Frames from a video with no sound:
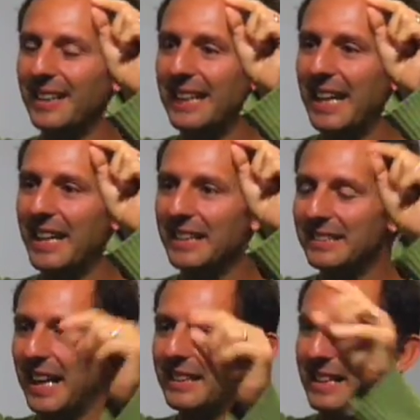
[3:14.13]
then
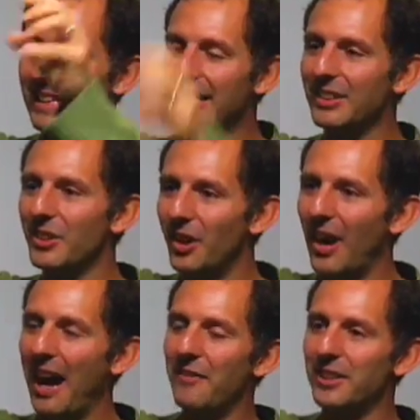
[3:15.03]
suddenly, you know,
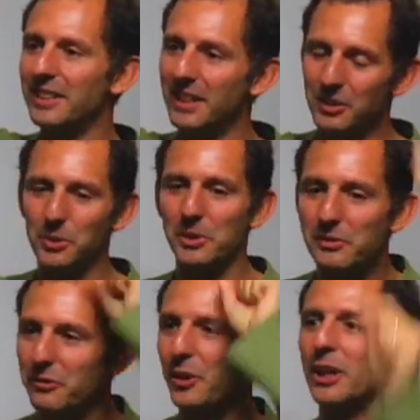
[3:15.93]
everything that you're doing
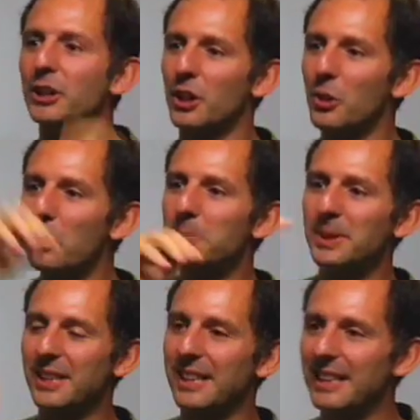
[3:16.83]
for each
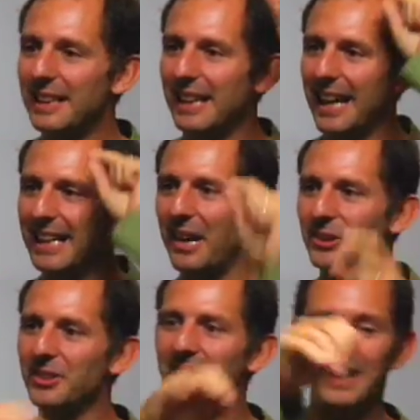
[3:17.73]
loops and how
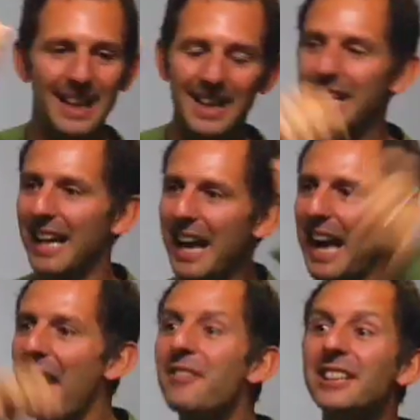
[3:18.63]
you declare,
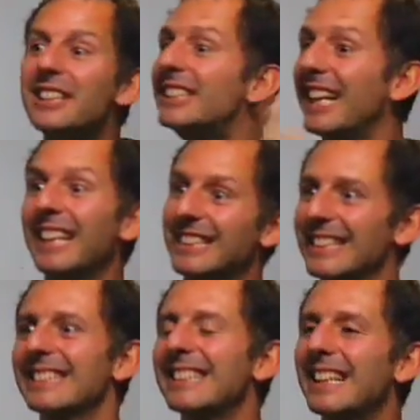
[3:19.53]
everything
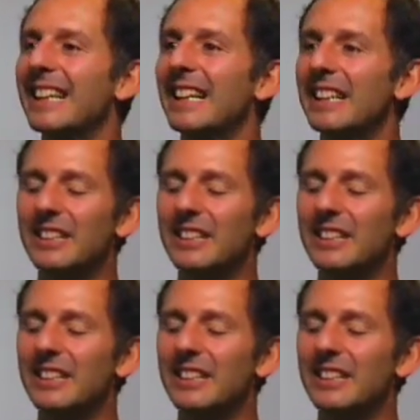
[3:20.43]
changes. Right.